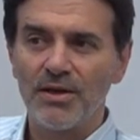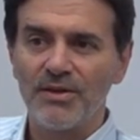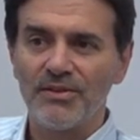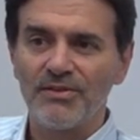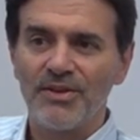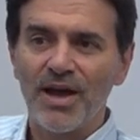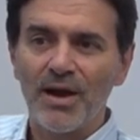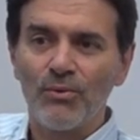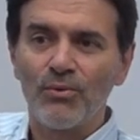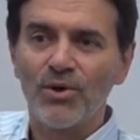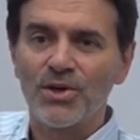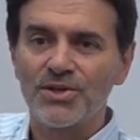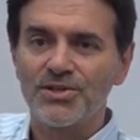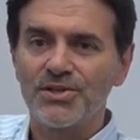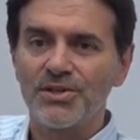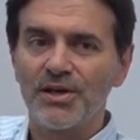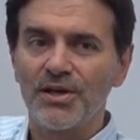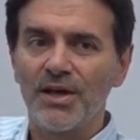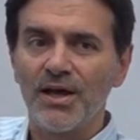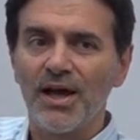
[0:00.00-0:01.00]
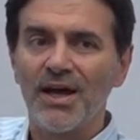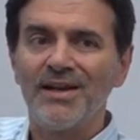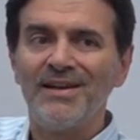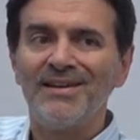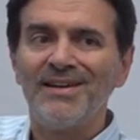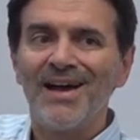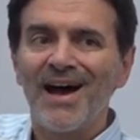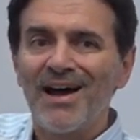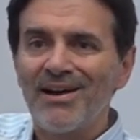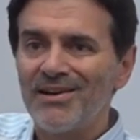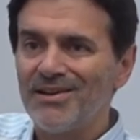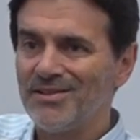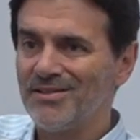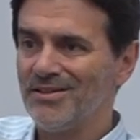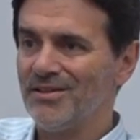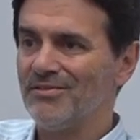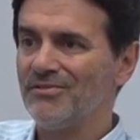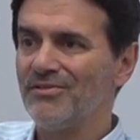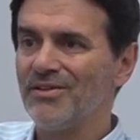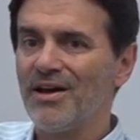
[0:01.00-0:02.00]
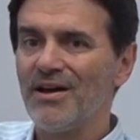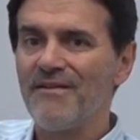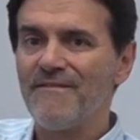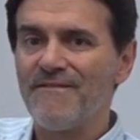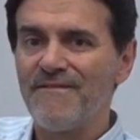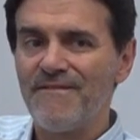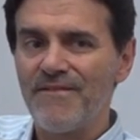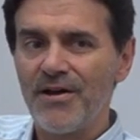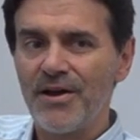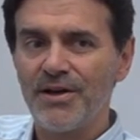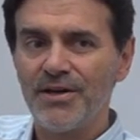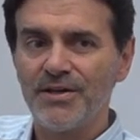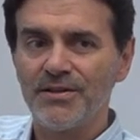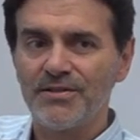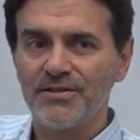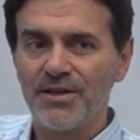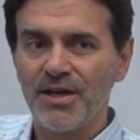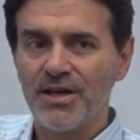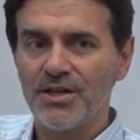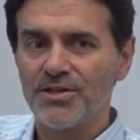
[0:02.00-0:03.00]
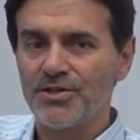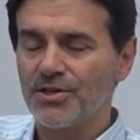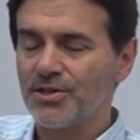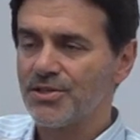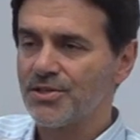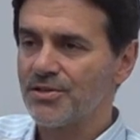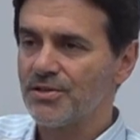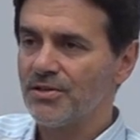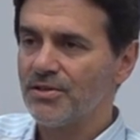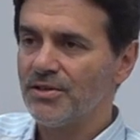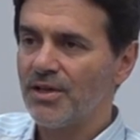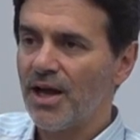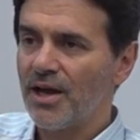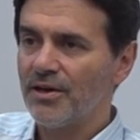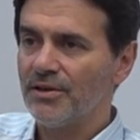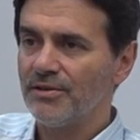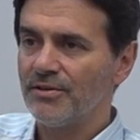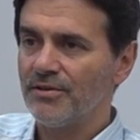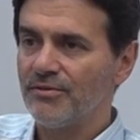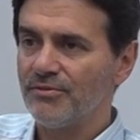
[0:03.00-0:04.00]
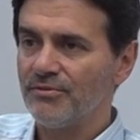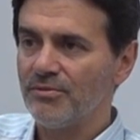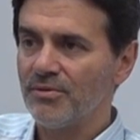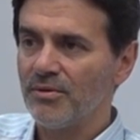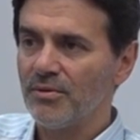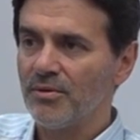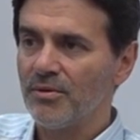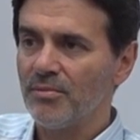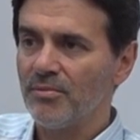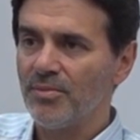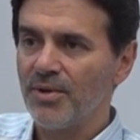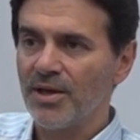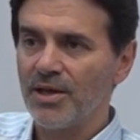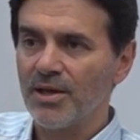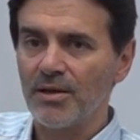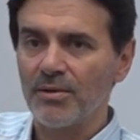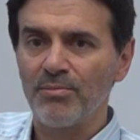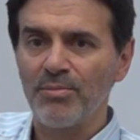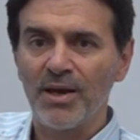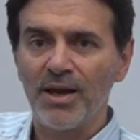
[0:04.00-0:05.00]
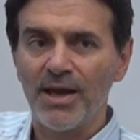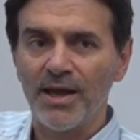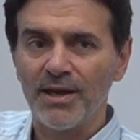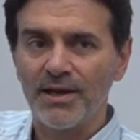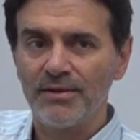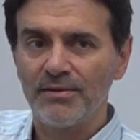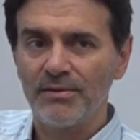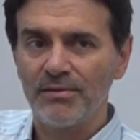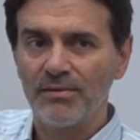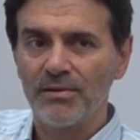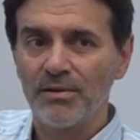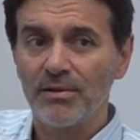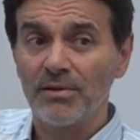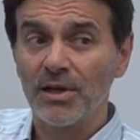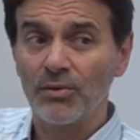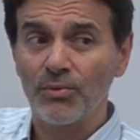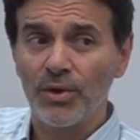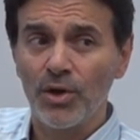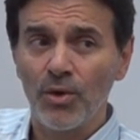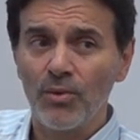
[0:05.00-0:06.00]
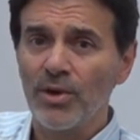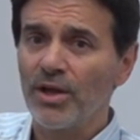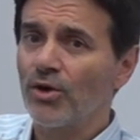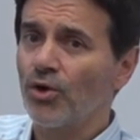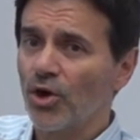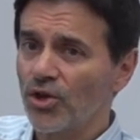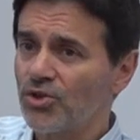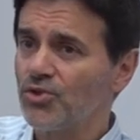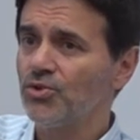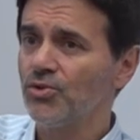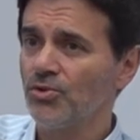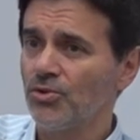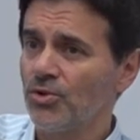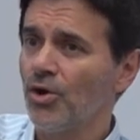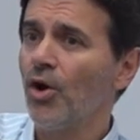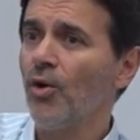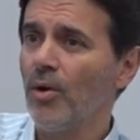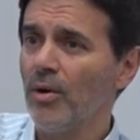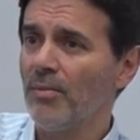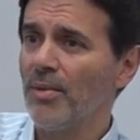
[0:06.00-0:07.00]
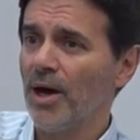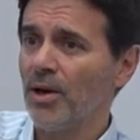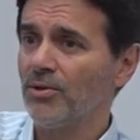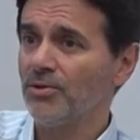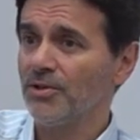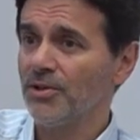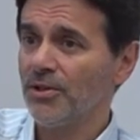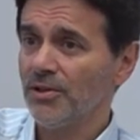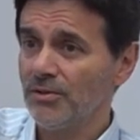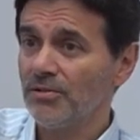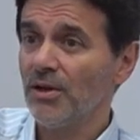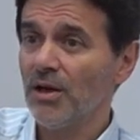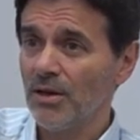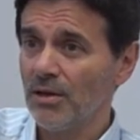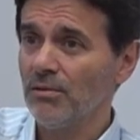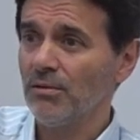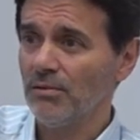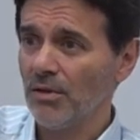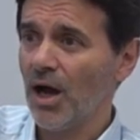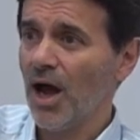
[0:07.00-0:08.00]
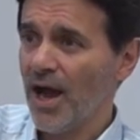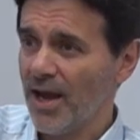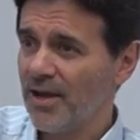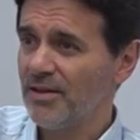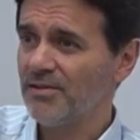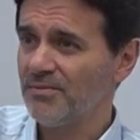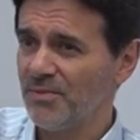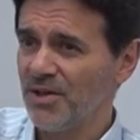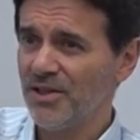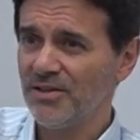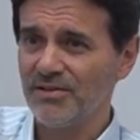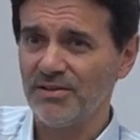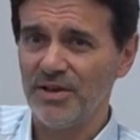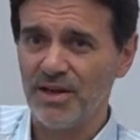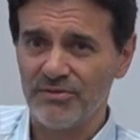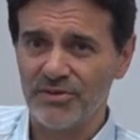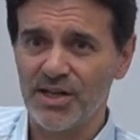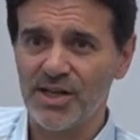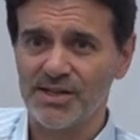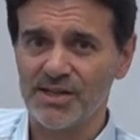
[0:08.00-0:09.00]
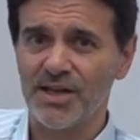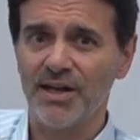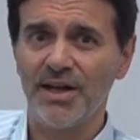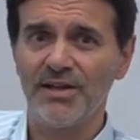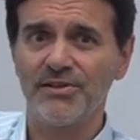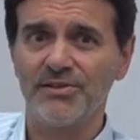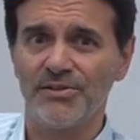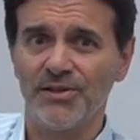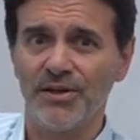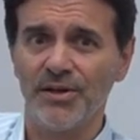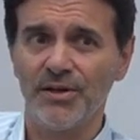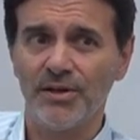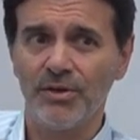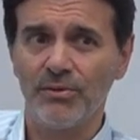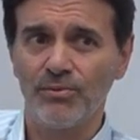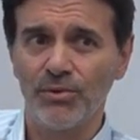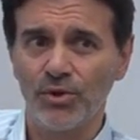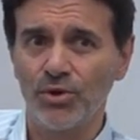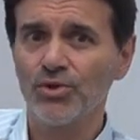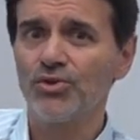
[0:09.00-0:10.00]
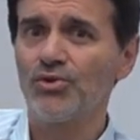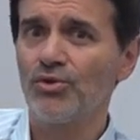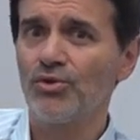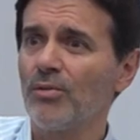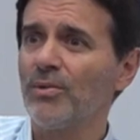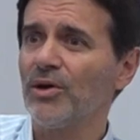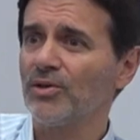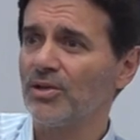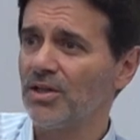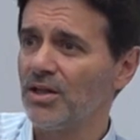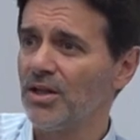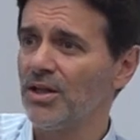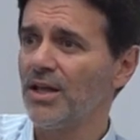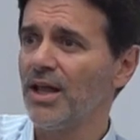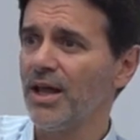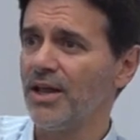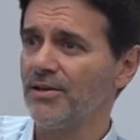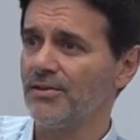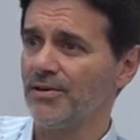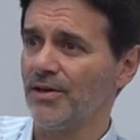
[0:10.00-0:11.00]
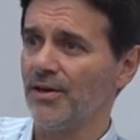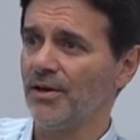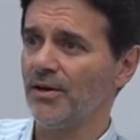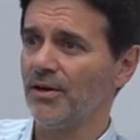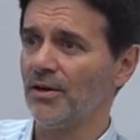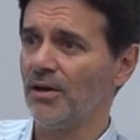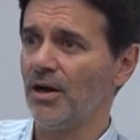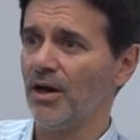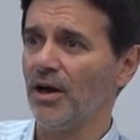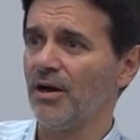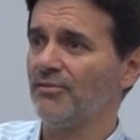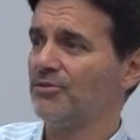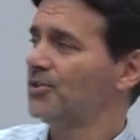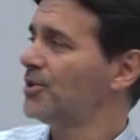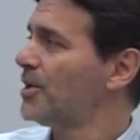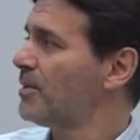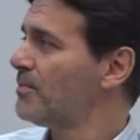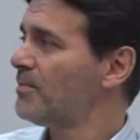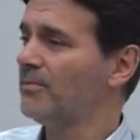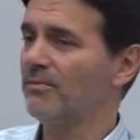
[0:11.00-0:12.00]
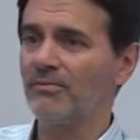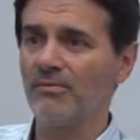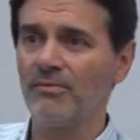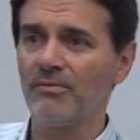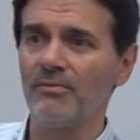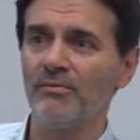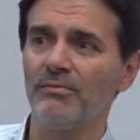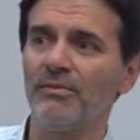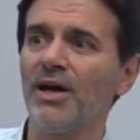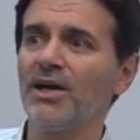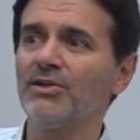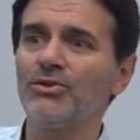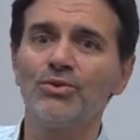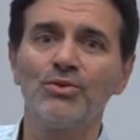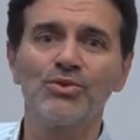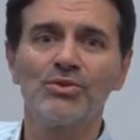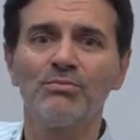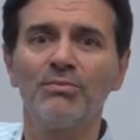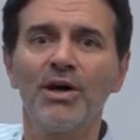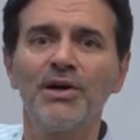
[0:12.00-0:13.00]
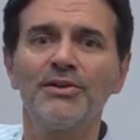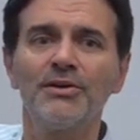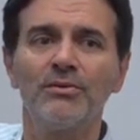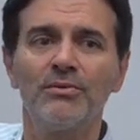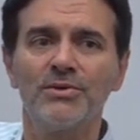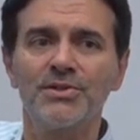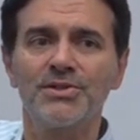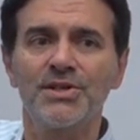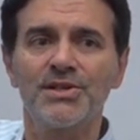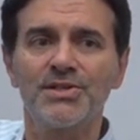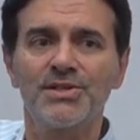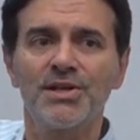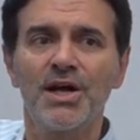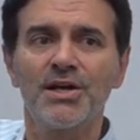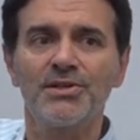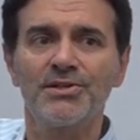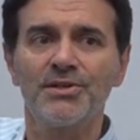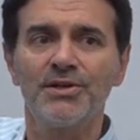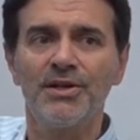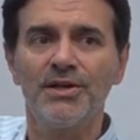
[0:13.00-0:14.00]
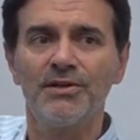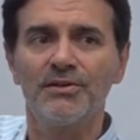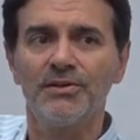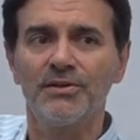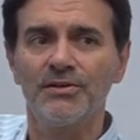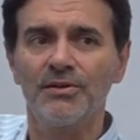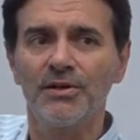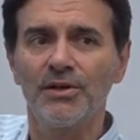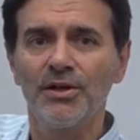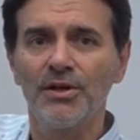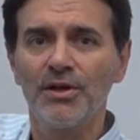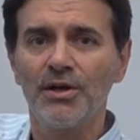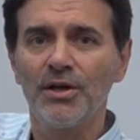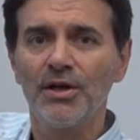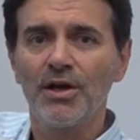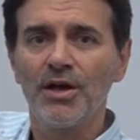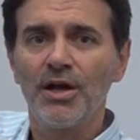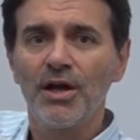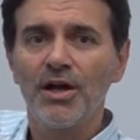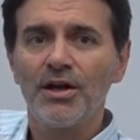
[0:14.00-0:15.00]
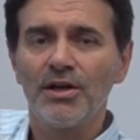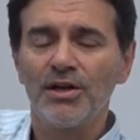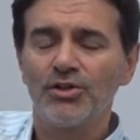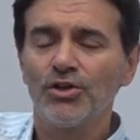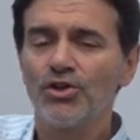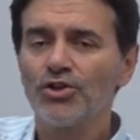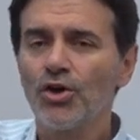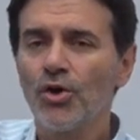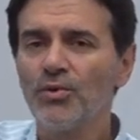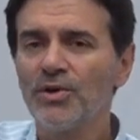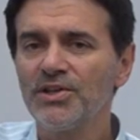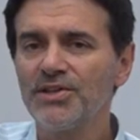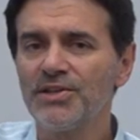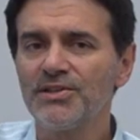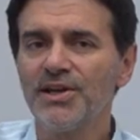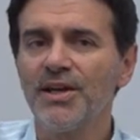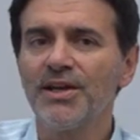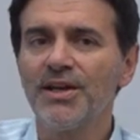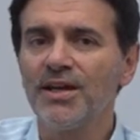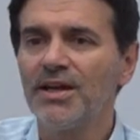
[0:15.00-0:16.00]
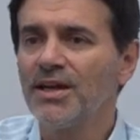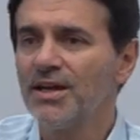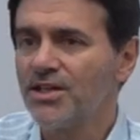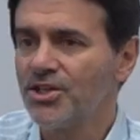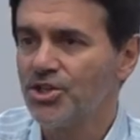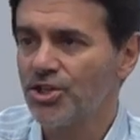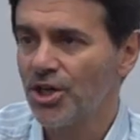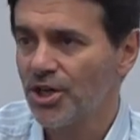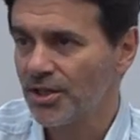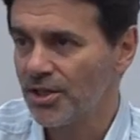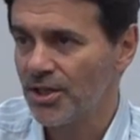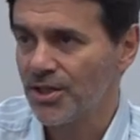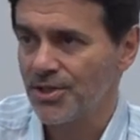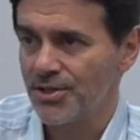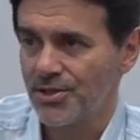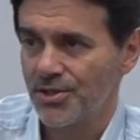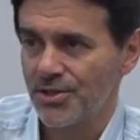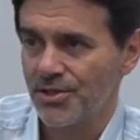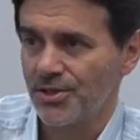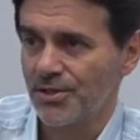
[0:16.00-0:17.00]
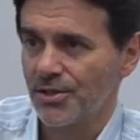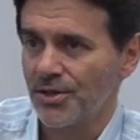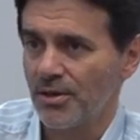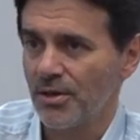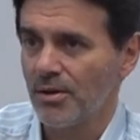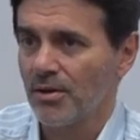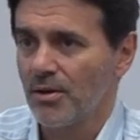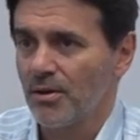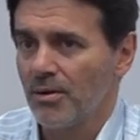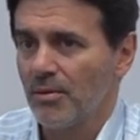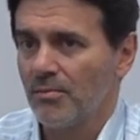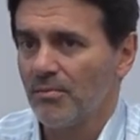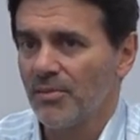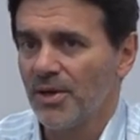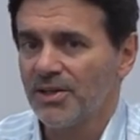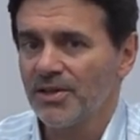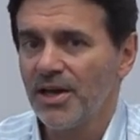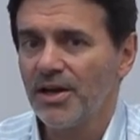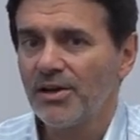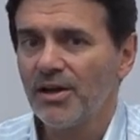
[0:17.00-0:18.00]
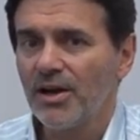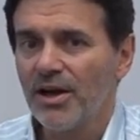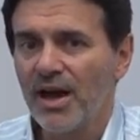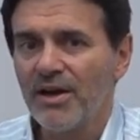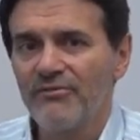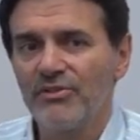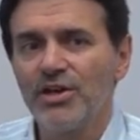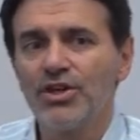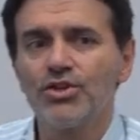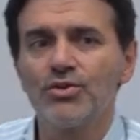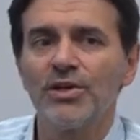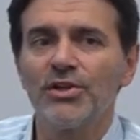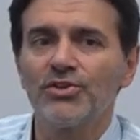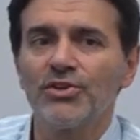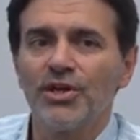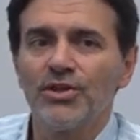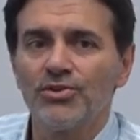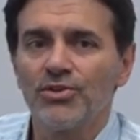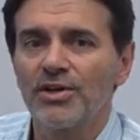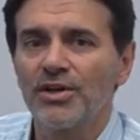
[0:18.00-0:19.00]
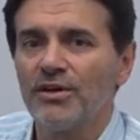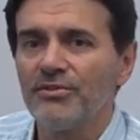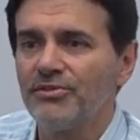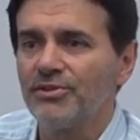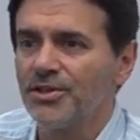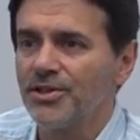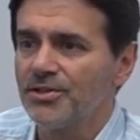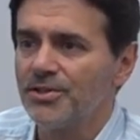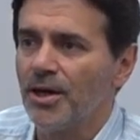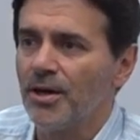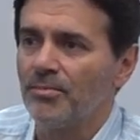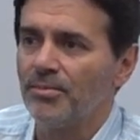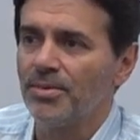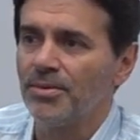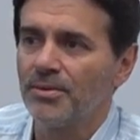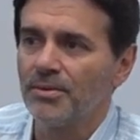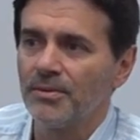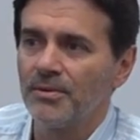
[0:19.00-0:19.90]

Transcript: there was a narrative, a very dangerous narrative being played that we only got to know about it, I admit, even as an editor. We got about it later, after Matthew's mother was assassinated. That not only did they kill a journalist, but they eventually tried to cover it up.